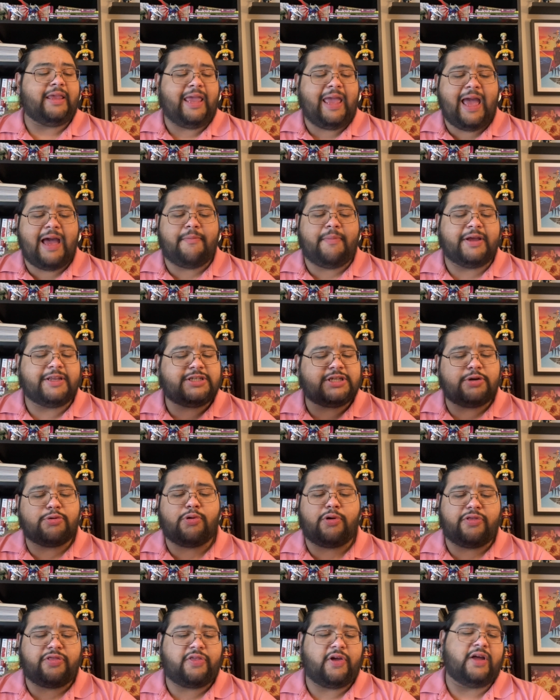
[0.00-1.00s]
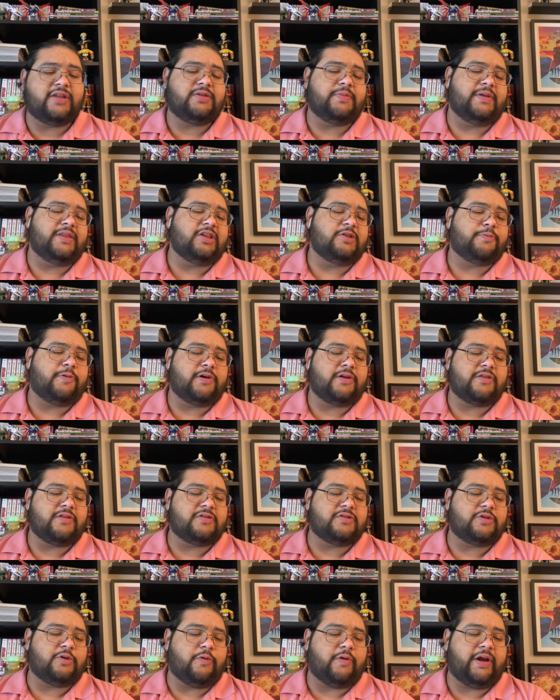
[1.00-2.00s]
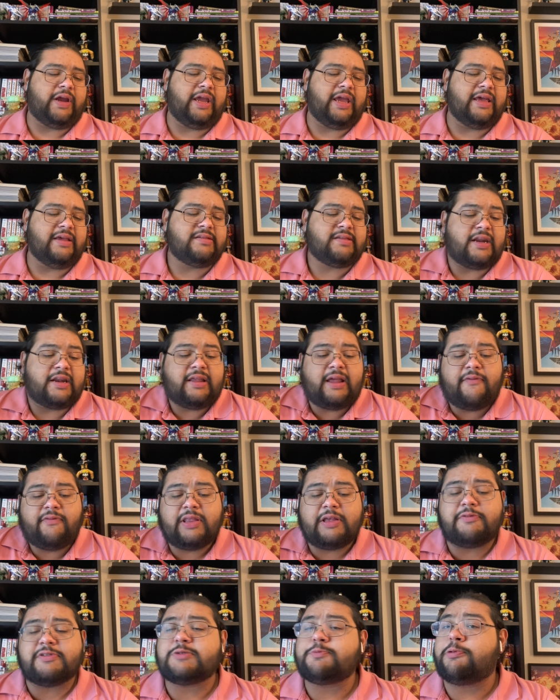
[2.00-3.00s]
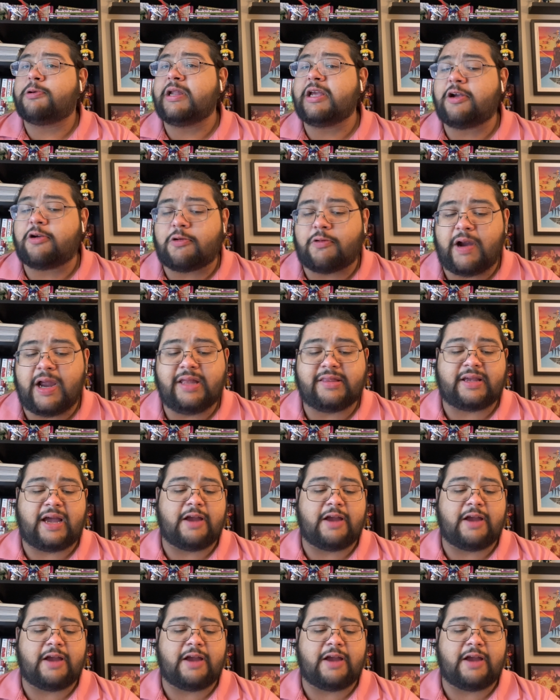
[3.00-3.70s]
yeah, my general thoughts about this part of the story is that everything was pretty great.